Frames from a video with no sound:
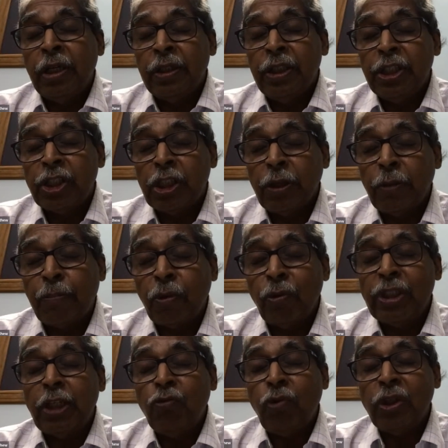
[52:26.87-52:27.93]
this
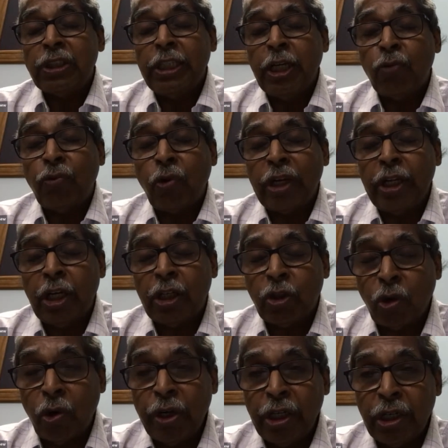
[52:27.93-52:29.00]
provision was there for
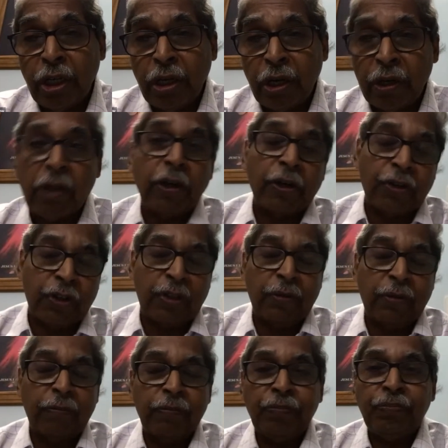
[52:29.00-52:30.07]
electronic
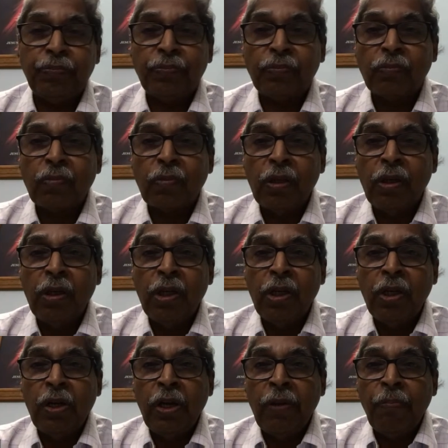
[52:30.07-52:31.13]
records.
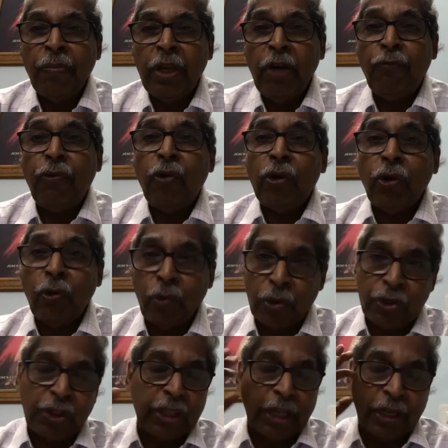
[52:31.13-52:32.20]
A photo
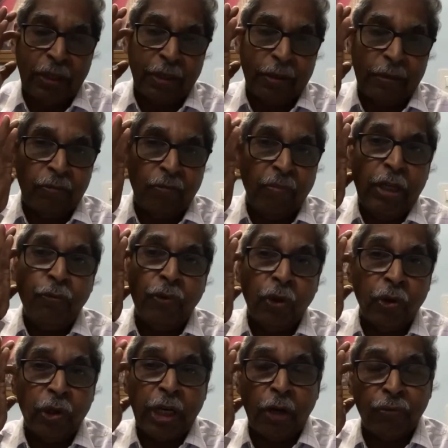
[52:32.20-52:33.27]
was taken by a
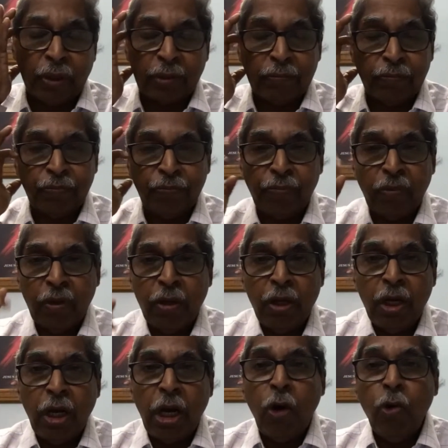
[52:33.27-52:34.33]
photographer.
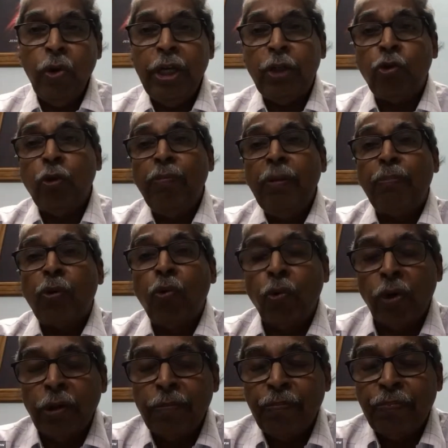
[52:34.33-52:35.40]
How it could be
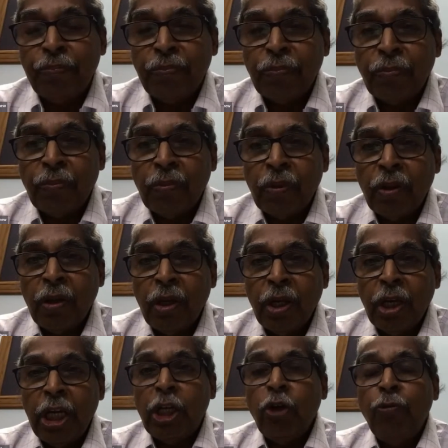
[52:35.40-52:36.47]
proved?
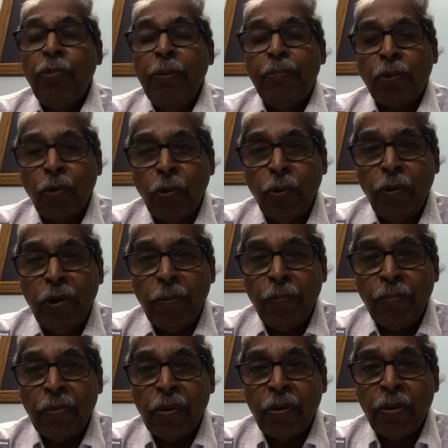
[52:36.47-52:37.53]
It could be proved
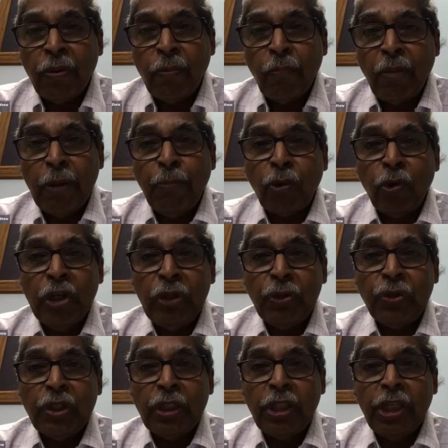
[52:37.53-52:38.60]
by
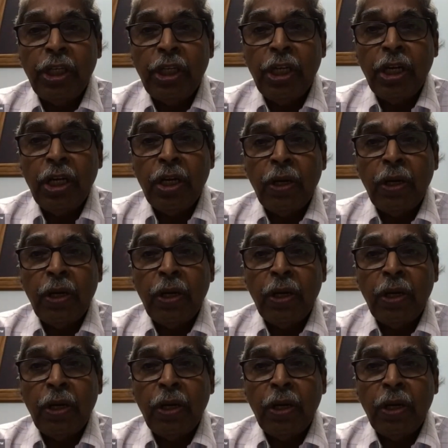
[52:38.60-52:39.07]
producing the